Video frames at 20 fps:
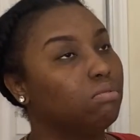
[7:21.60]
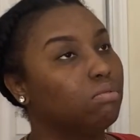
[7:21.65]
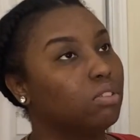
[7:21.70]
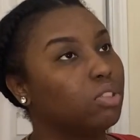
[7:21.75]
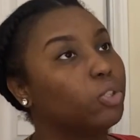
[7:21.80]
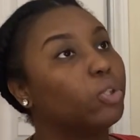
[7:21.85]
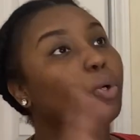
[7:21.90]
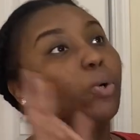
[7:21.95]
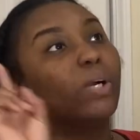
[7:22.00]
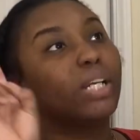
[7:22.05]

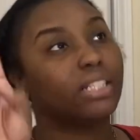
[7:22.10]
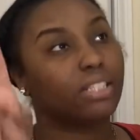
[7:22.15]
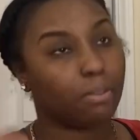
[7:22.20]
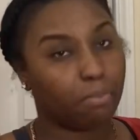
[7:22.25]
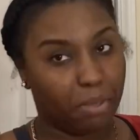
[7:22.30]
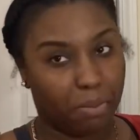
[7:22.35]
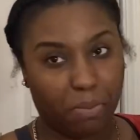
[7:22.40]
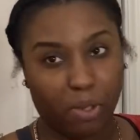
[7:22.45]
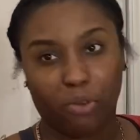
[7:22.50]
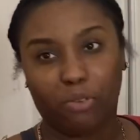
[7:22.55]
going to be
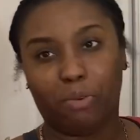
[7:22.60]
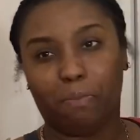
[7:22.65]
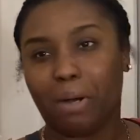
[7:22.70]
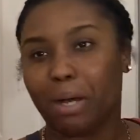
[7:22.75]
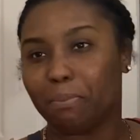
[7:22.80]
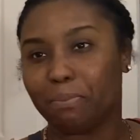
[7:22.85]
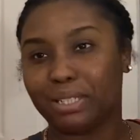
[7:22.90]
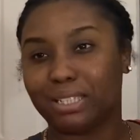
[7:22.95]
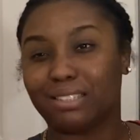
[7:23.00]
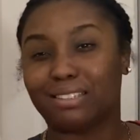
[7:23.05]
both of my
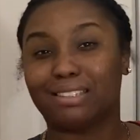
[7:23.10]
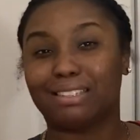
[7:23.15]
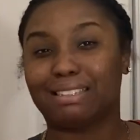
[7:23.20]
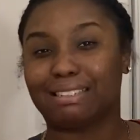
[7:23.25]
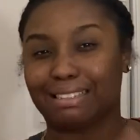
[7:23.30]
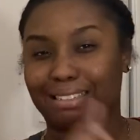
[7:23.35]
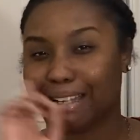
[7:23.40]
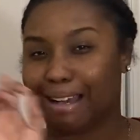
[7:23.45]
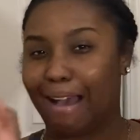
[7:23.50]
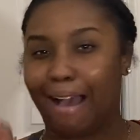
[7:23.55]
businesses,
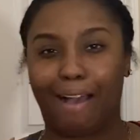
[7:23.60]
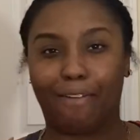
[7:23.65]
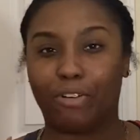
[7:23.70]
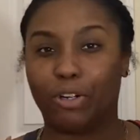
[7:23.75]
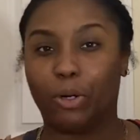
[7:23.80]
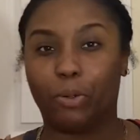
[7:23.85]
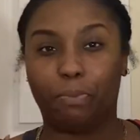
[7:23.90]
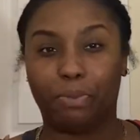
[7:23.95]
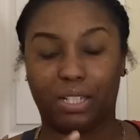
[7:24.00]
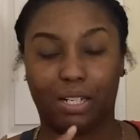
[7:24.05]
because I haven't
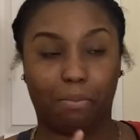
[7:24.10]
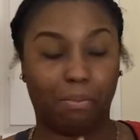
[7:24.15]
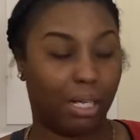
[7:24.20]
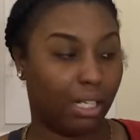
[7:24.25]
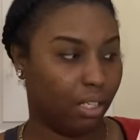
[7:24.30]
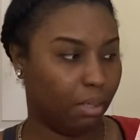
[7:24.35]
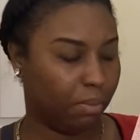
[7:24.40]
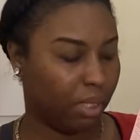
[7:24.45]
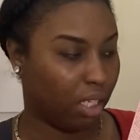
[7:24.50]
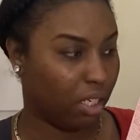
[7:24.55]
opened up my
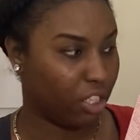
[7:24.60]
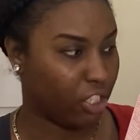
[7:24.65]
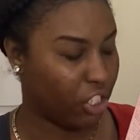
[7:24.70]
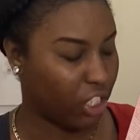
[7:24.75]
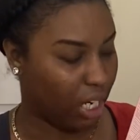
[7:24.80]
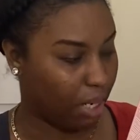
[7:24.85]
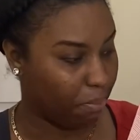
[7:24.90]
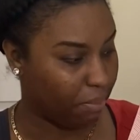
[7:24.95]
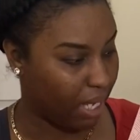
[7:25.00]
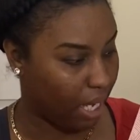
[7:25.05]
lip gloss
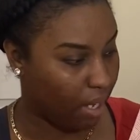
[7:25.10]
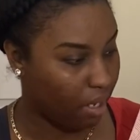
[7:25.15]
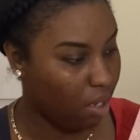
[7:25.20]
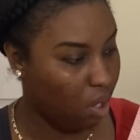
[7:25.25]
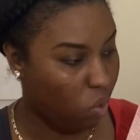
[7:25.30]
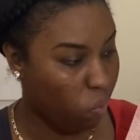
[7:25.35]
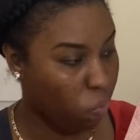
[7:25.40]
shop yet.